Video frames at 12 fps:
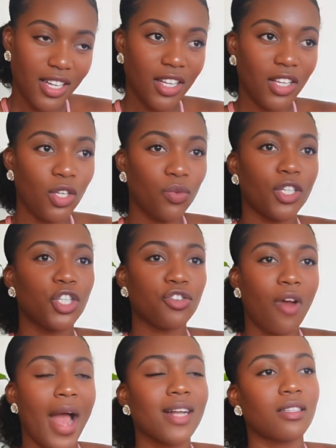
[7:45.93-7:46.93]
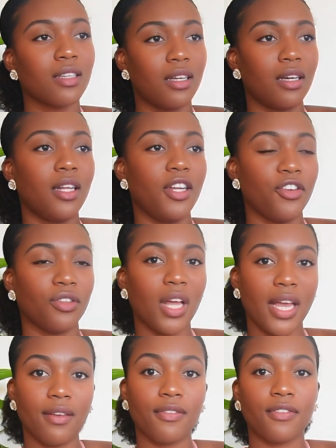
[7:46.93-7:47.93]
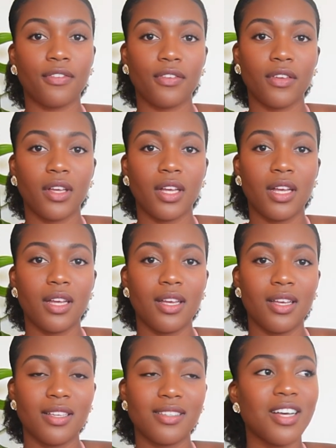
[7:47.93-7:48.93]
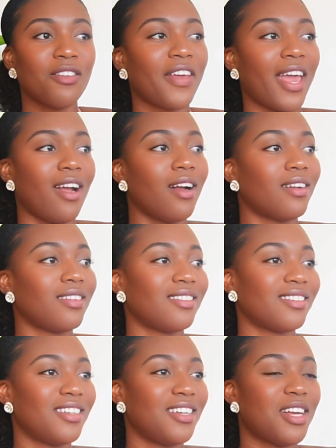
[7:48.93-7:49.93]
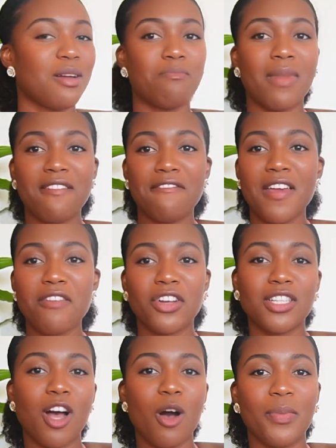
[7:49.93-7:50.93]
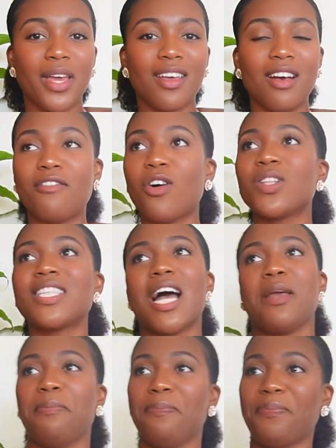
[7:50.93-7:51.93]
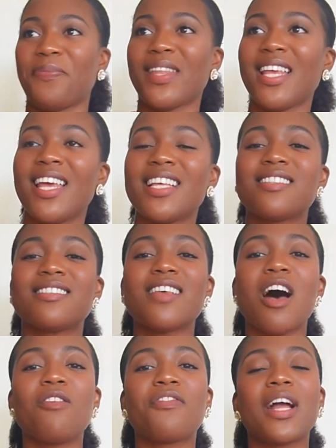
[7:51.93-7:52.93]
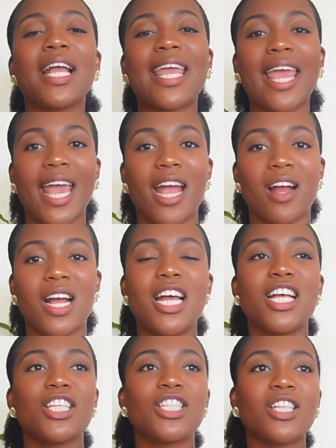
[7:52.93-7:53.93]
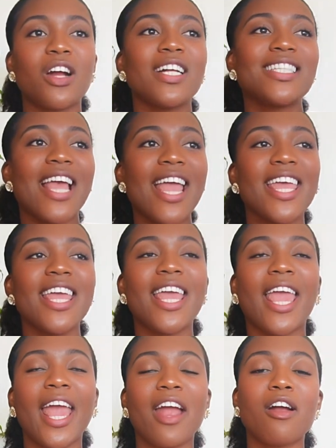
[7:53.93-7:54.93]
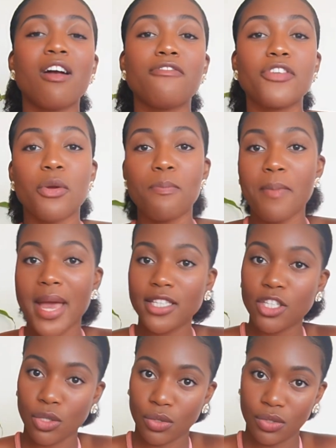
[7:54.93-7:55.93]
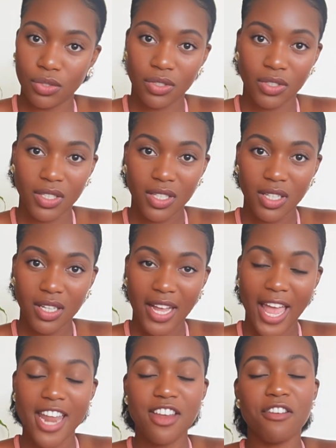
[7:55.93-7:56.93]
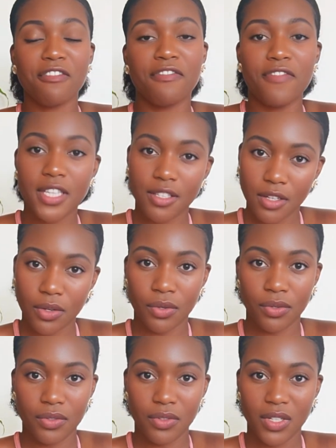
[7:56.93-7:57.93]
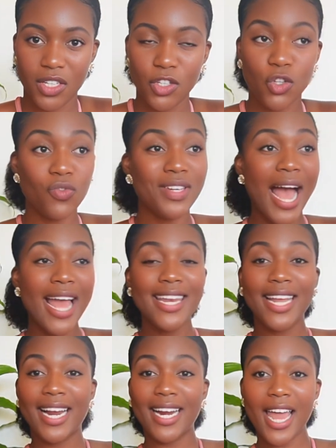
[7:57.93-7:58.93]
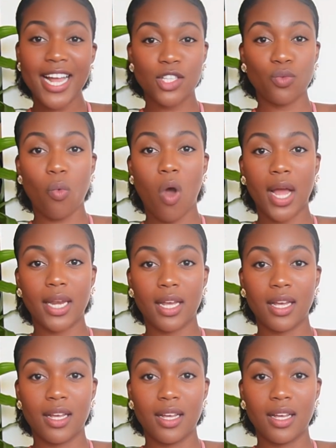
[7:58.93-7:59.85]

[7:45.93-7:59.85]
you attract good in your life. Self-care, my favorite topic of all time. Self-care. Start taking care of your mental and your physical. Do not neglect one